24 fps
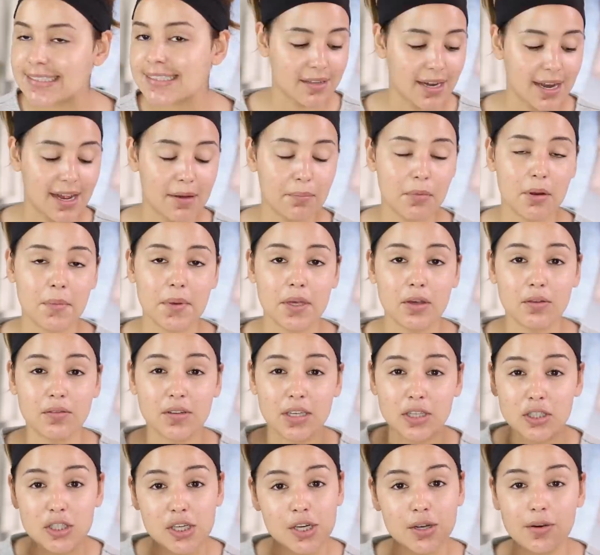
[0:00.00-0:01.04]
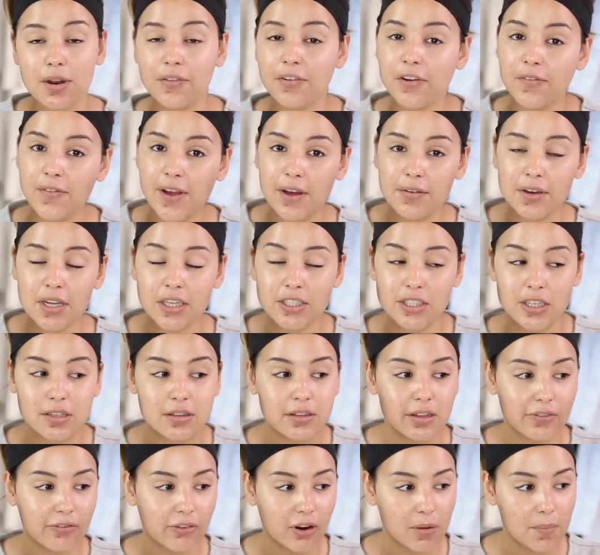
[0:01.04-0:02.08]
Today I'm gonna be using two different
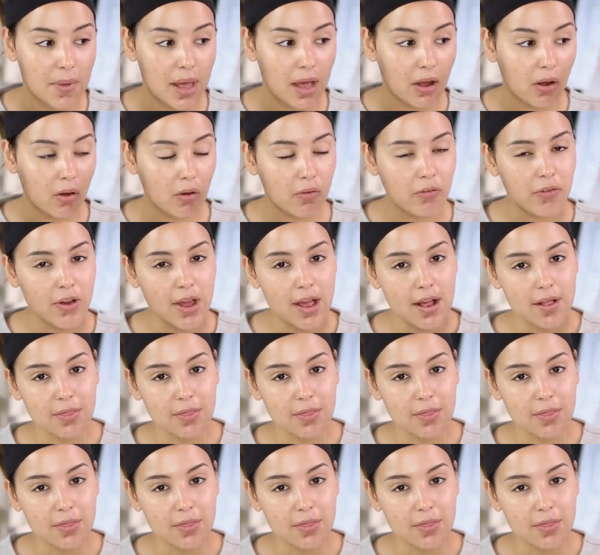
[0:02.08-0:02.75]
foundations from e l f.